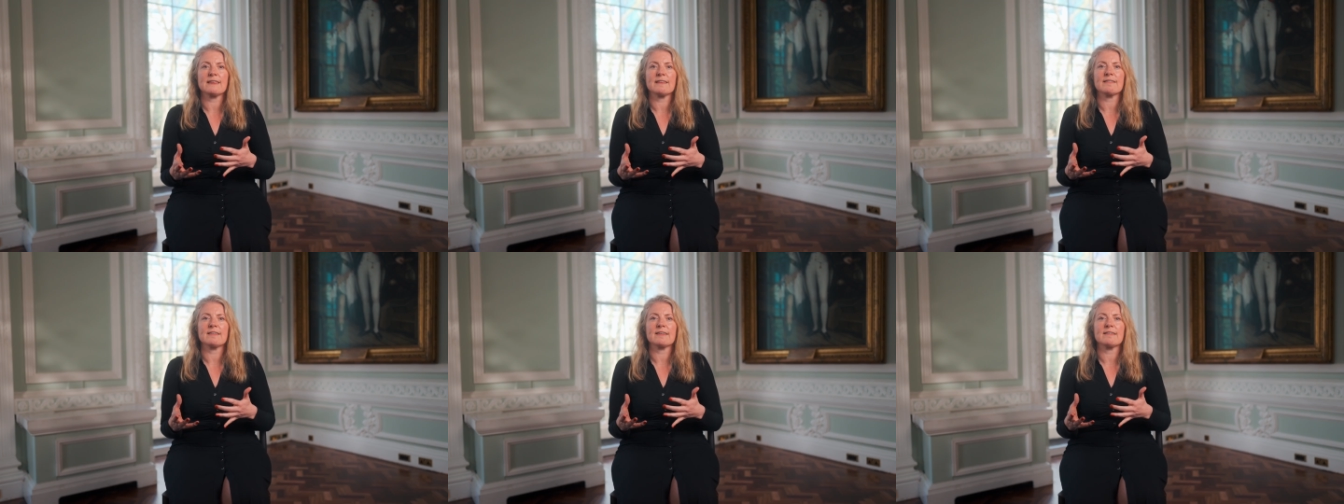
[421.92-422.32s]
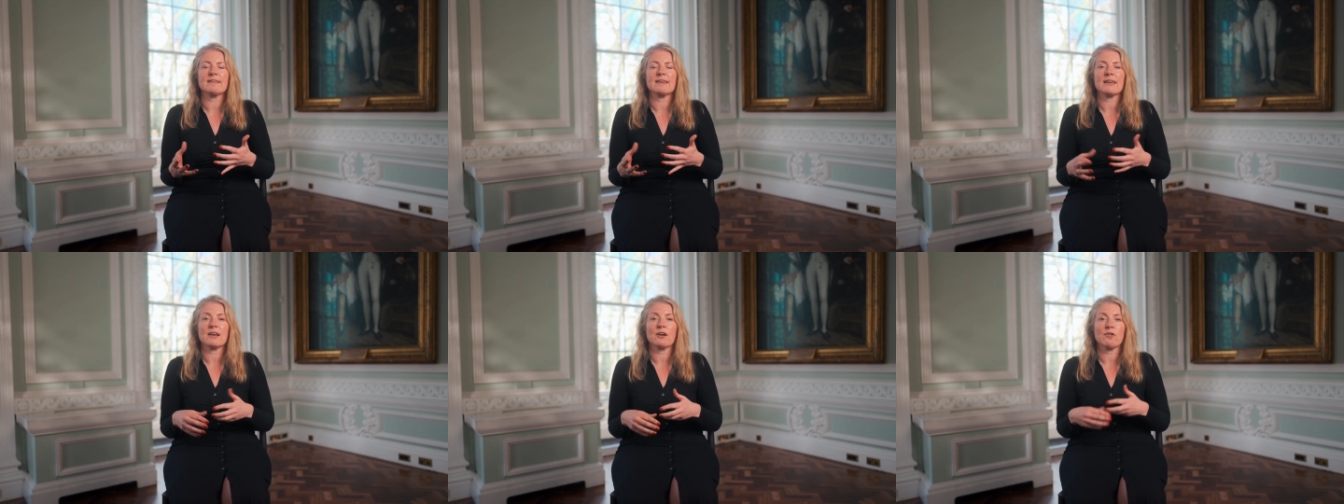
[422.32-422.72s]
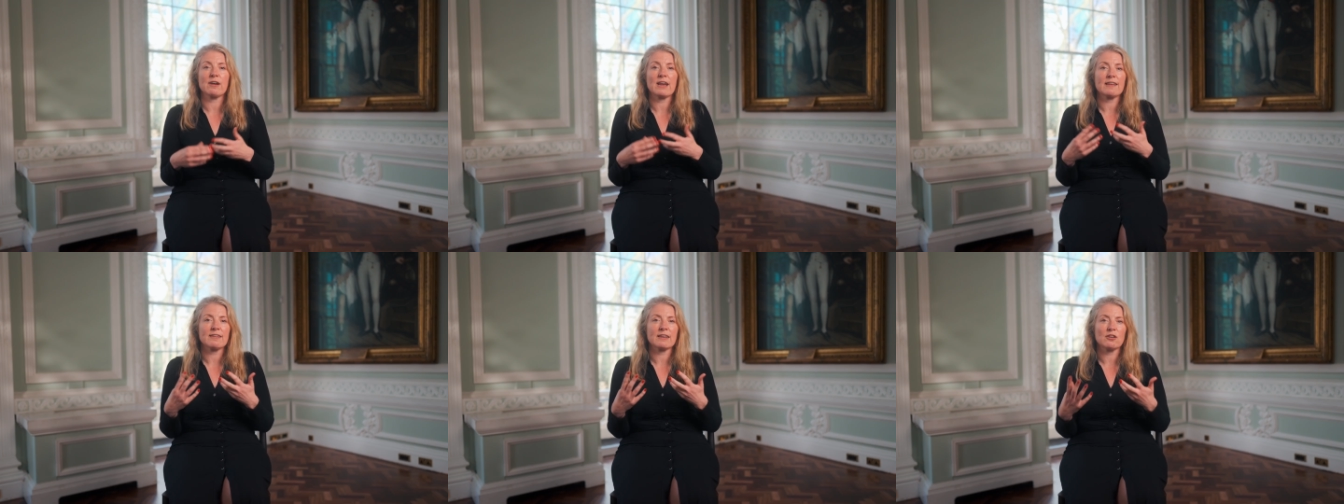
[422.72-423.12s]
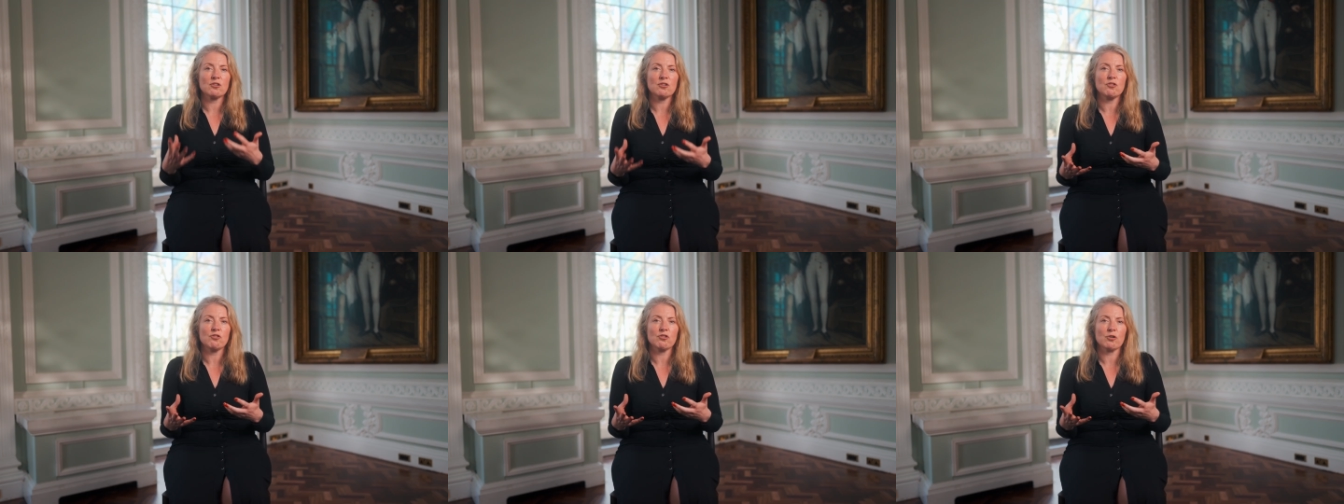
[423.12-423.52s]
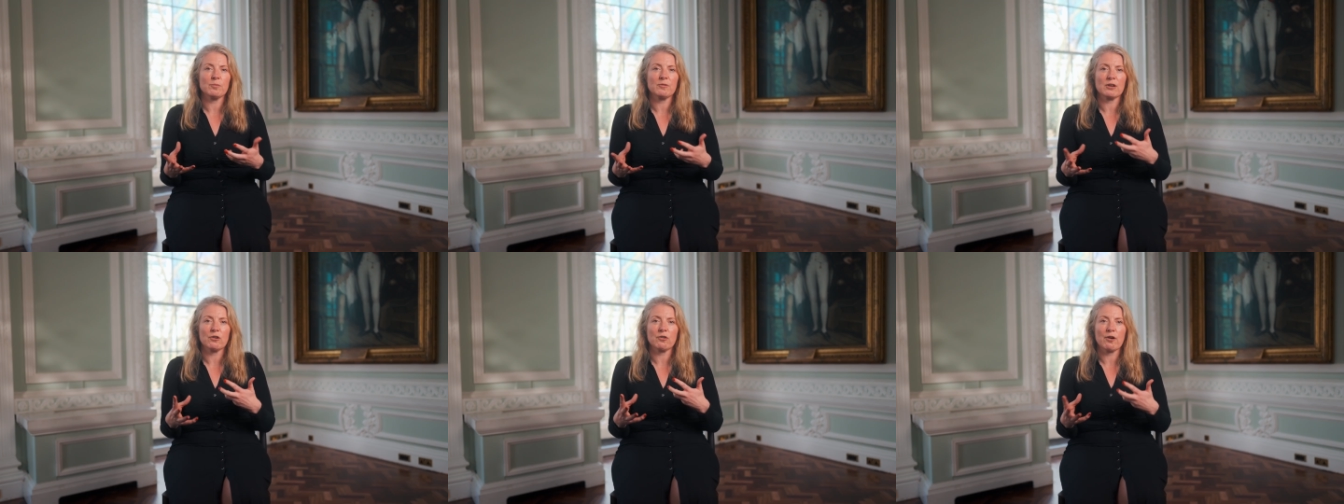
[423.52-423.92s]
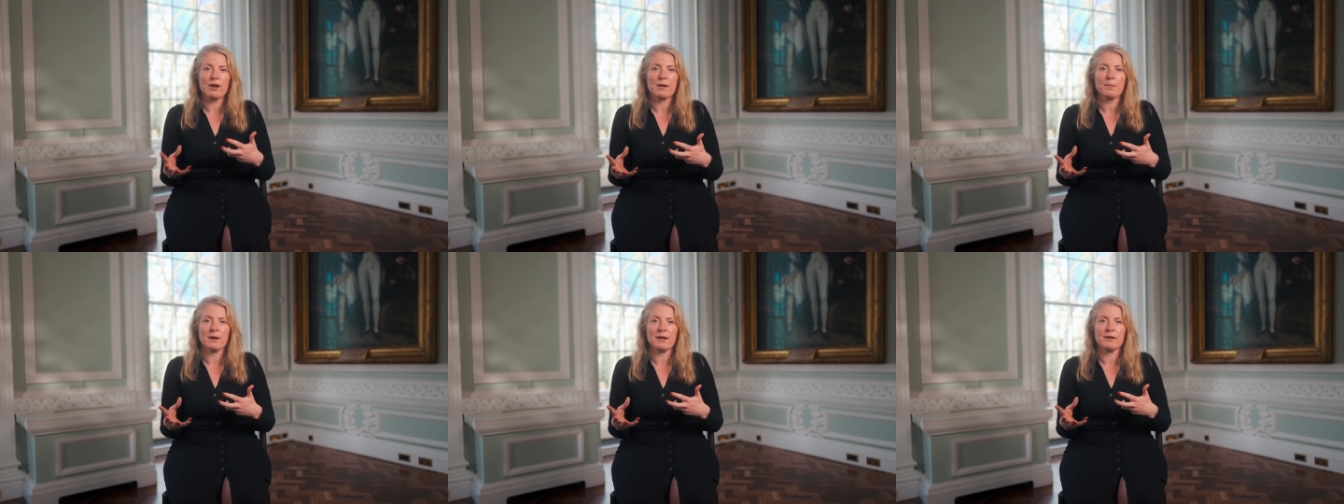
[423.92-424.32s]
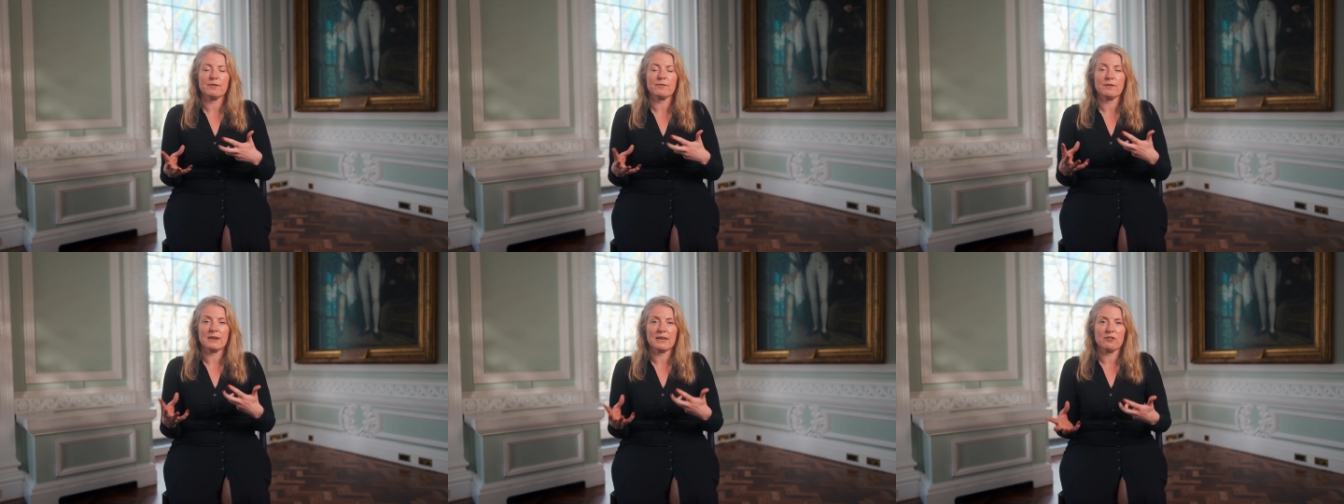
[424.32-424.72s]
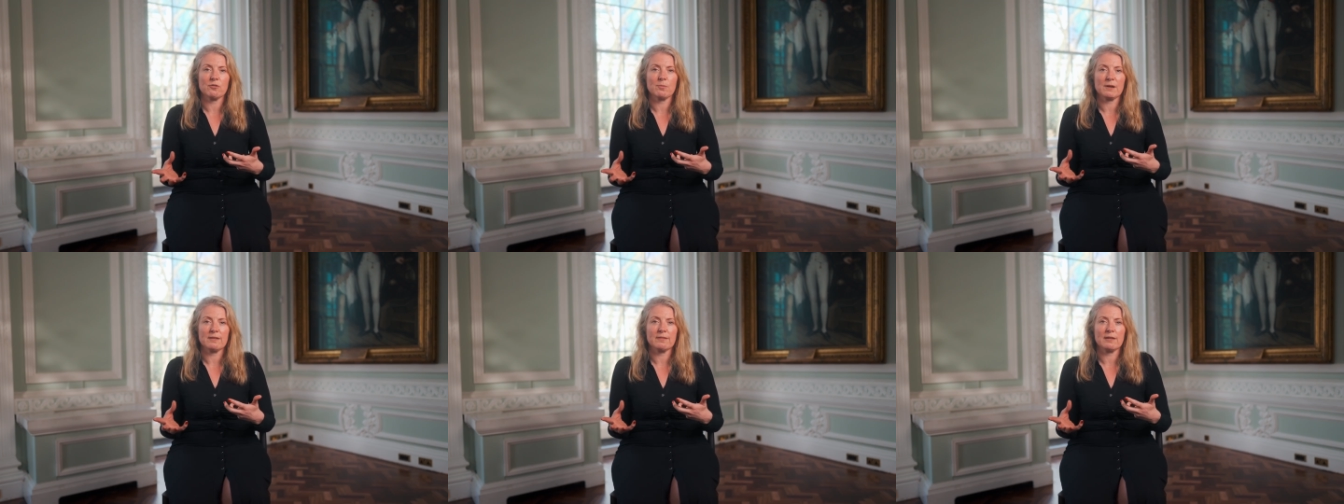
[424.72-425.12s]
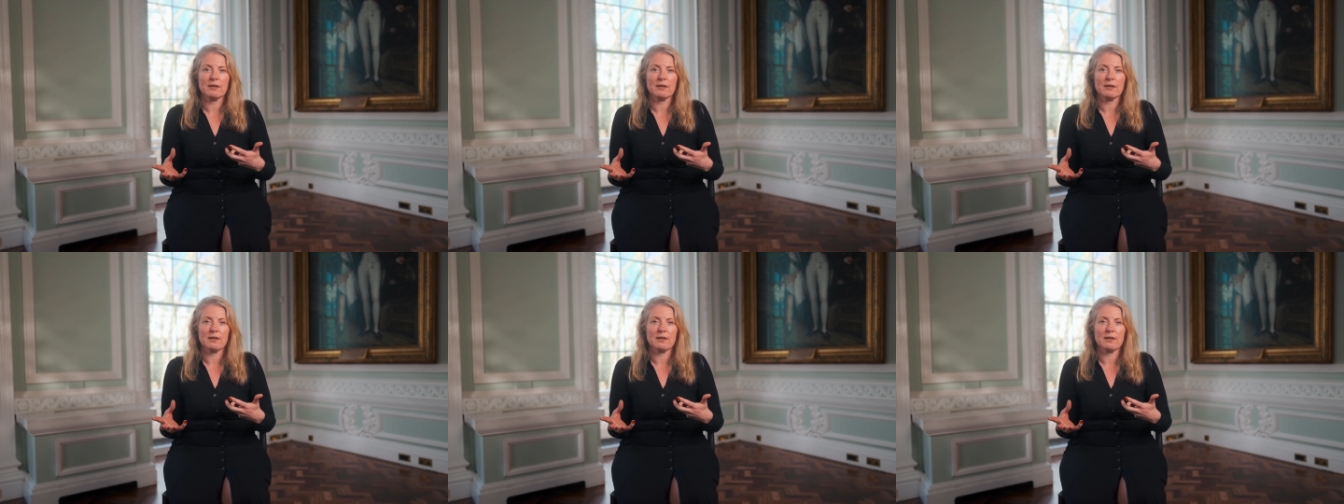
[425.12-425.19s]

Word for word: in the city, and creating new jobs in growing plants for nature based